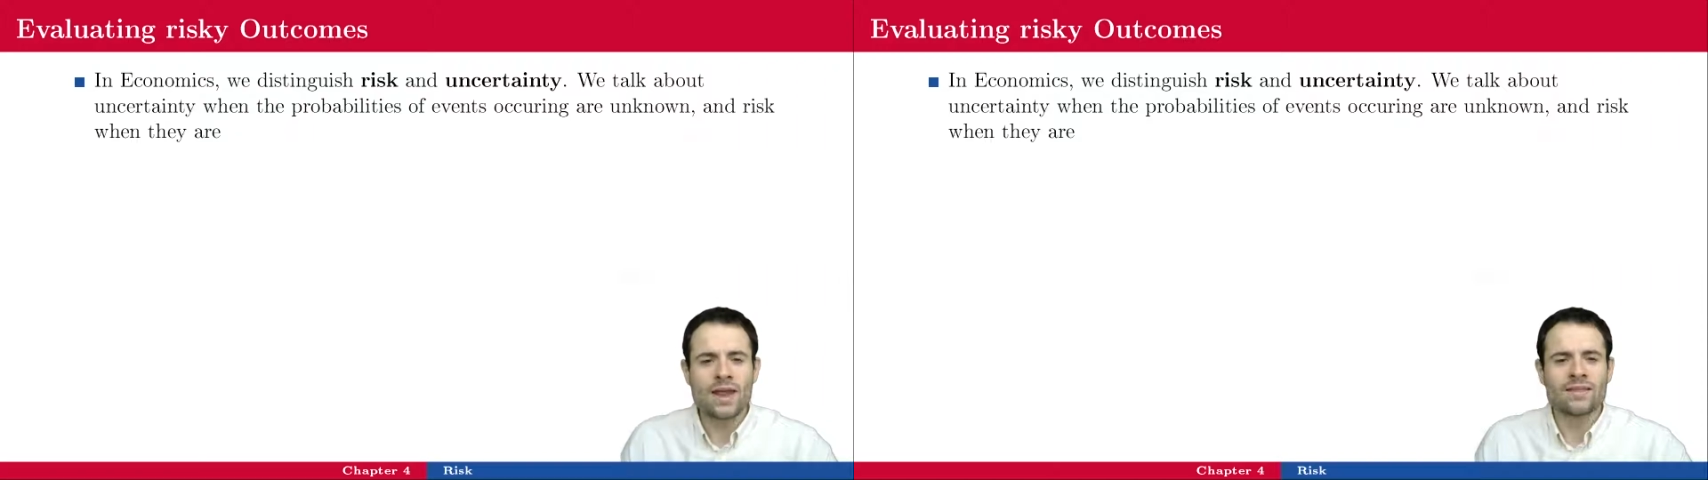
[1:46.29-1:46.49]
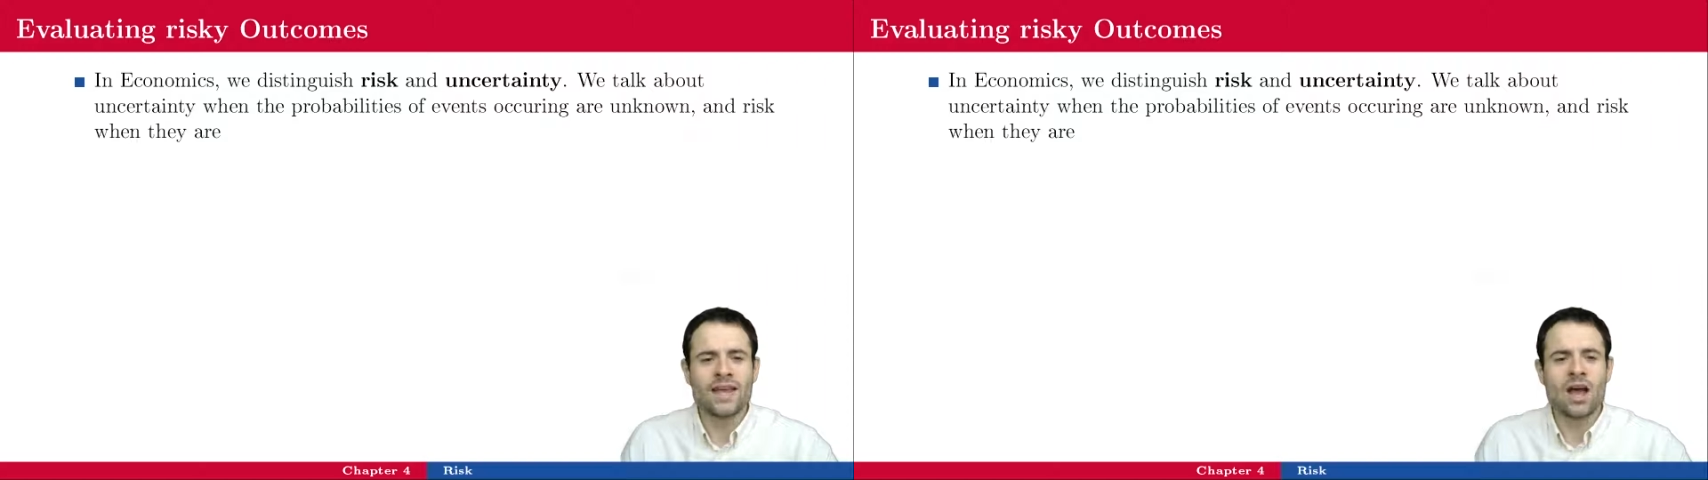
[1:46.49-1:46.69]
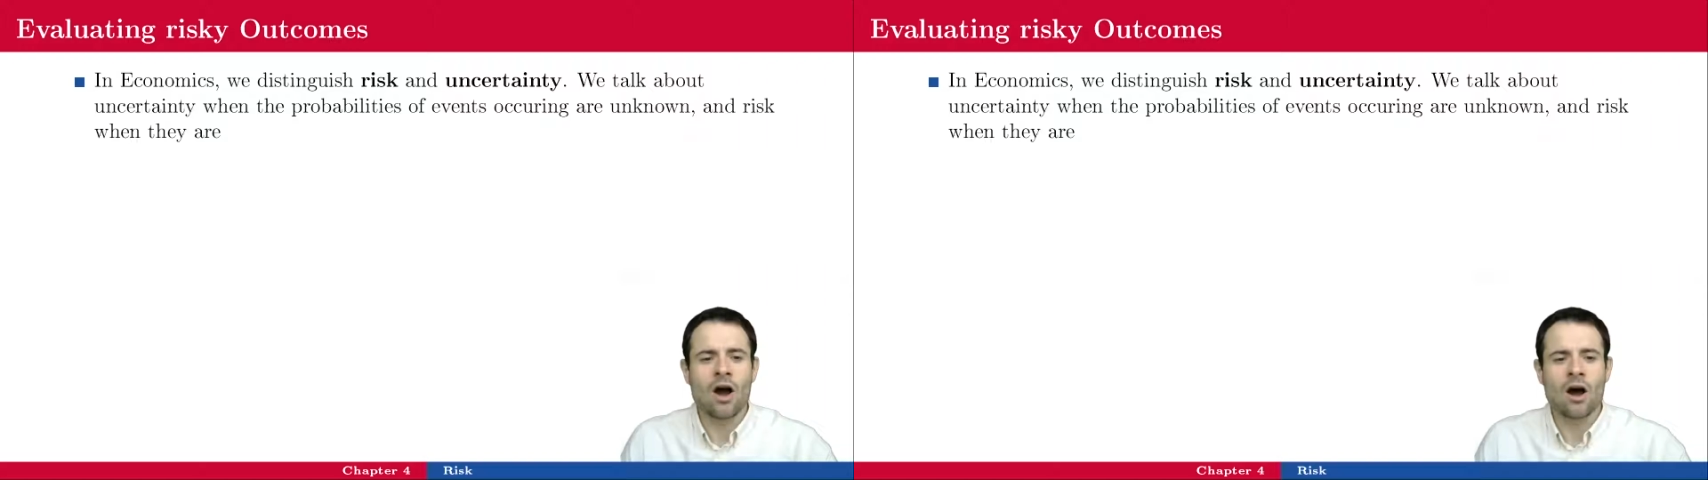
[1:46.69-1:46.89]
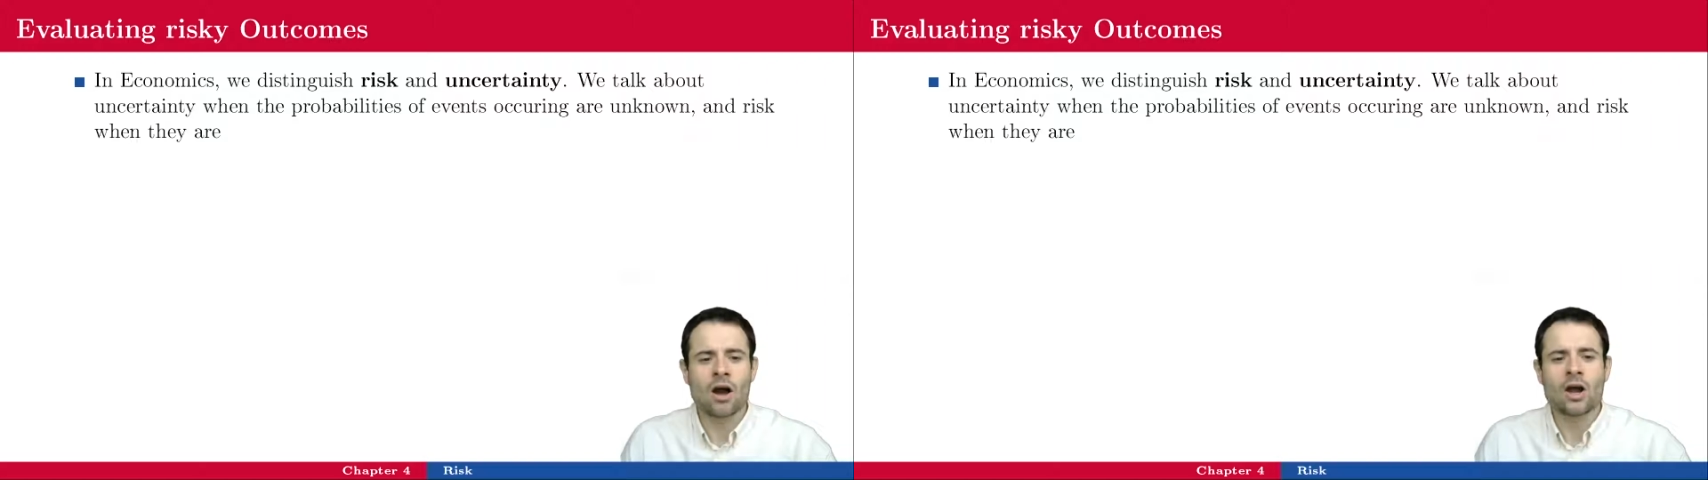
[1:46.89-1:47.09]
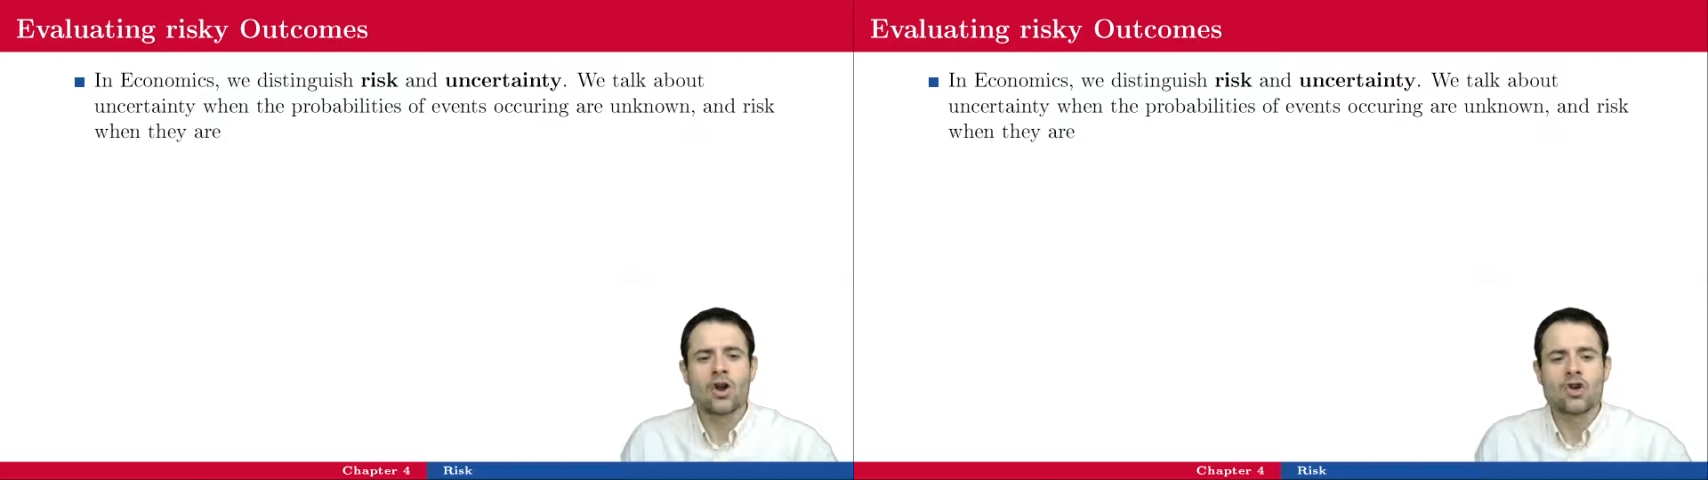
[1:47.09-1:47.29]
they
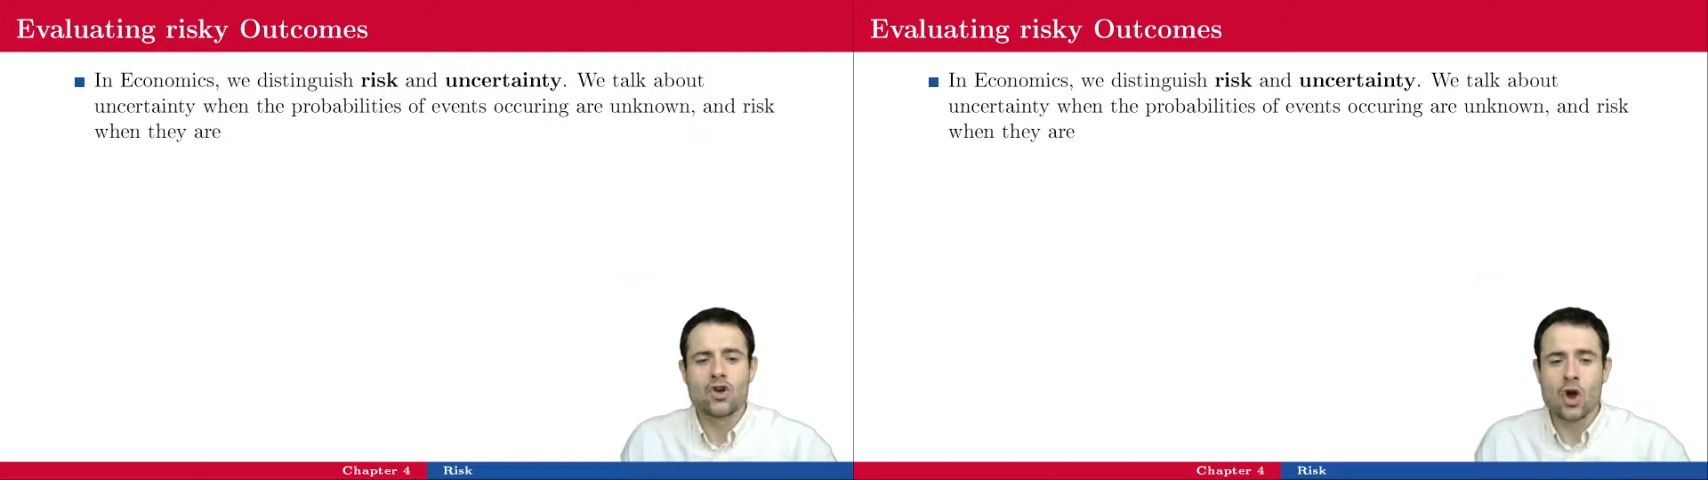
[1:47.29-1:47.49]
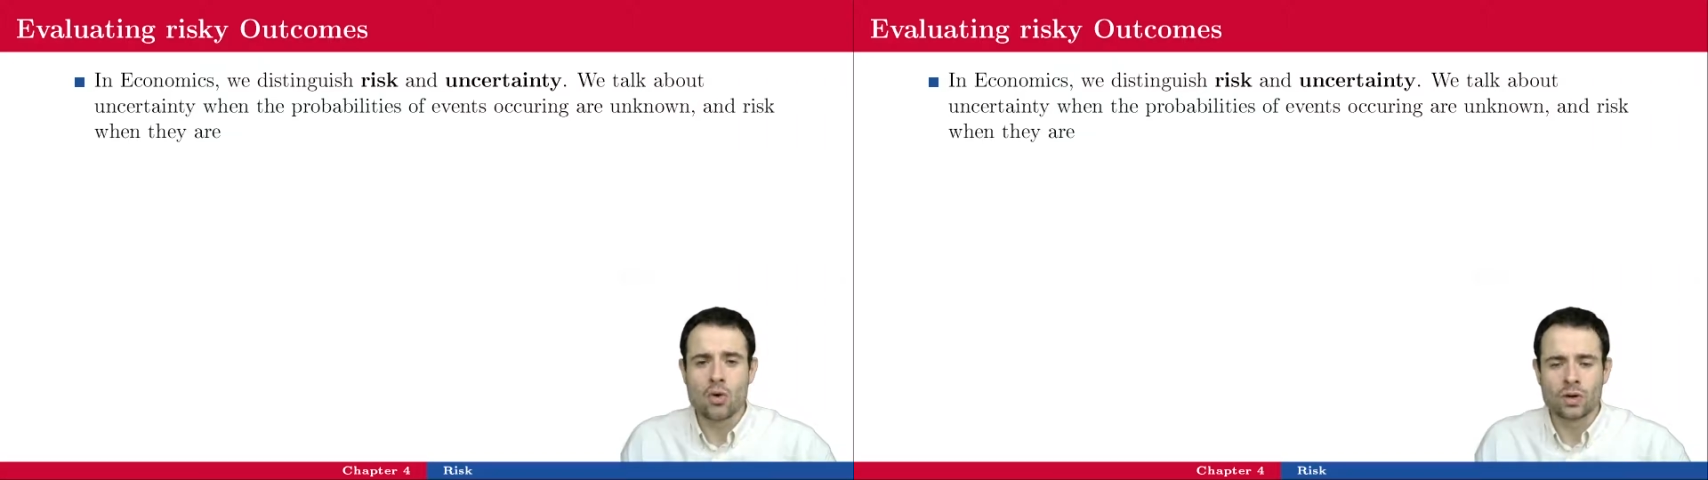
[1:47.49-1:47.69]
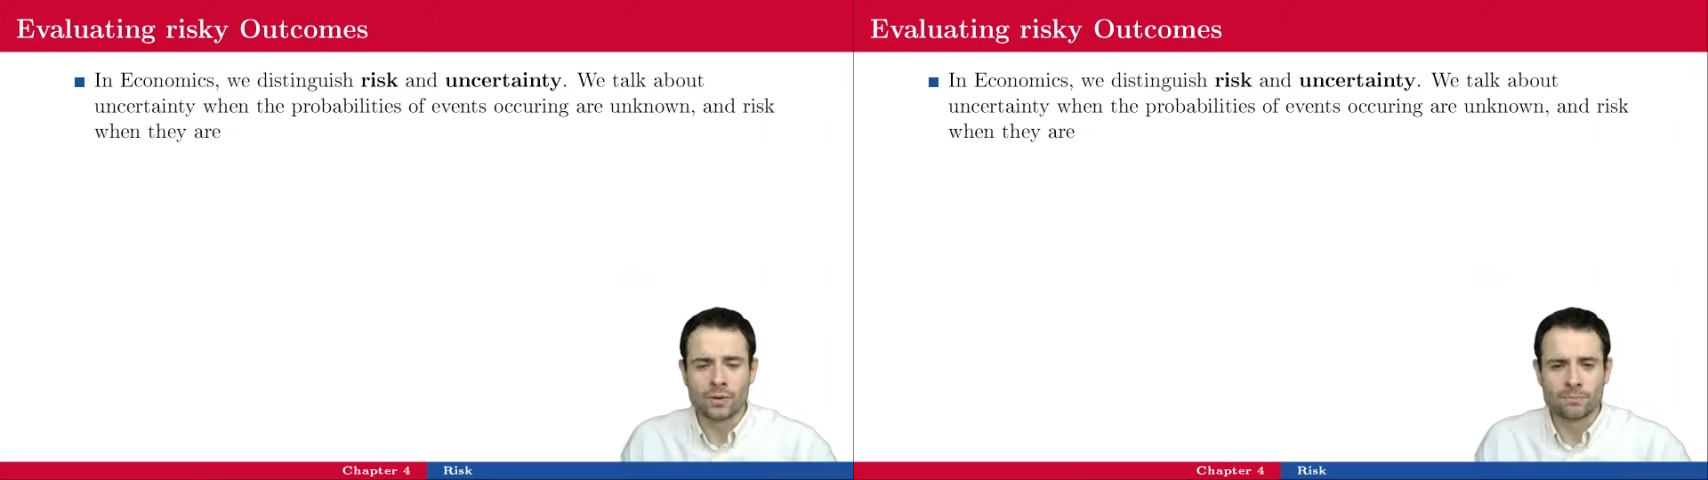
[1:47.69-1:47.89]
are known.